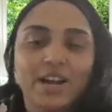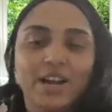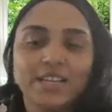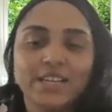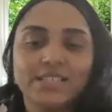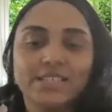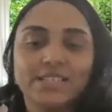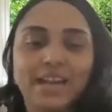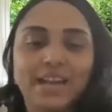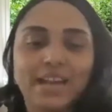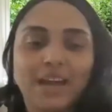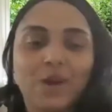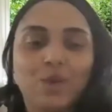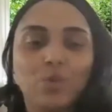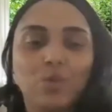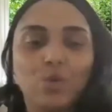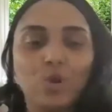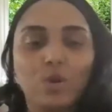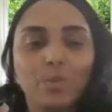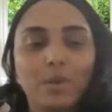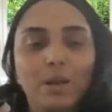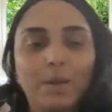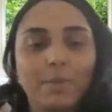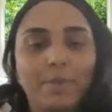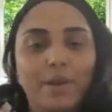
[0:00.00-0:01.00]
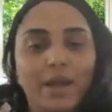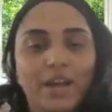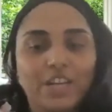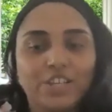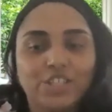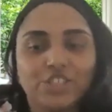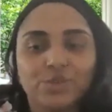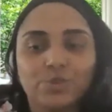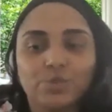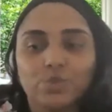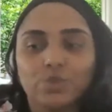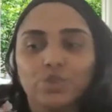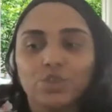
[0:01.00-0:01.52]
out what my
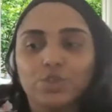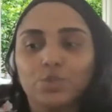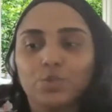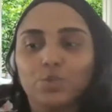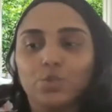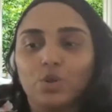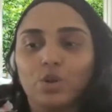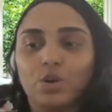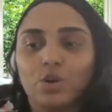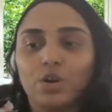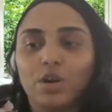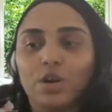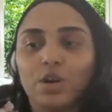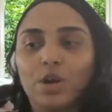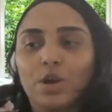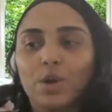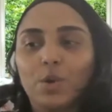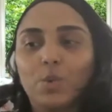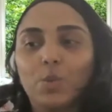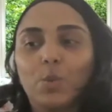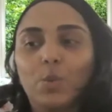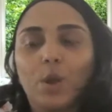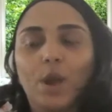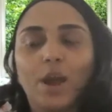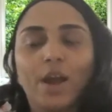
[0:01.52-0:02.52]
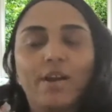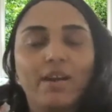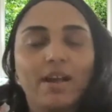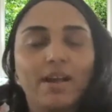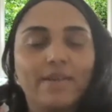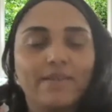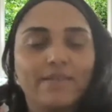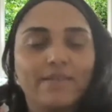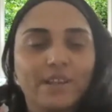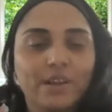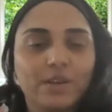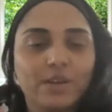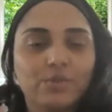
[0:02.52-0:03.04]
passion was, where I
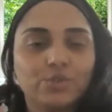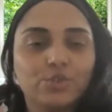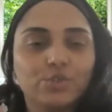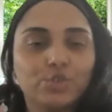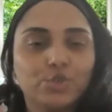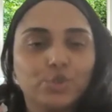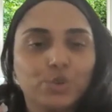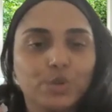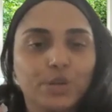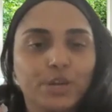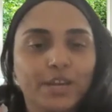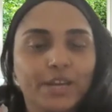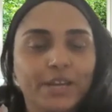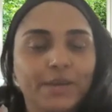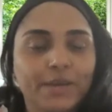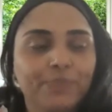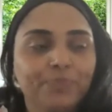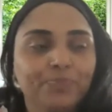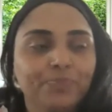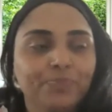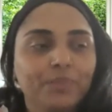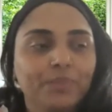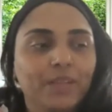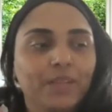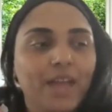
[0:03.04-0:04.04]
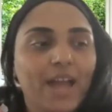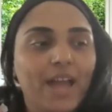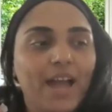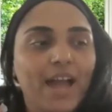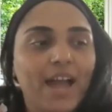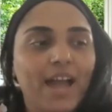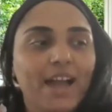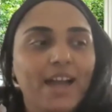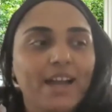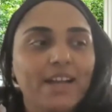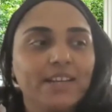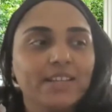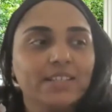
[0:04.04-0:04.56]
found joy.
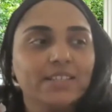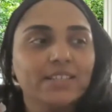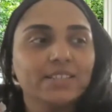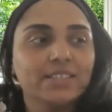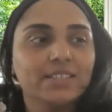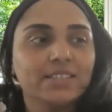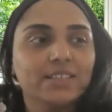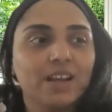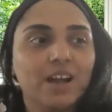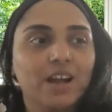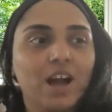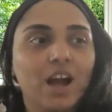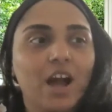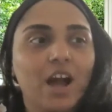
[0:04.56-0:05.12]
And I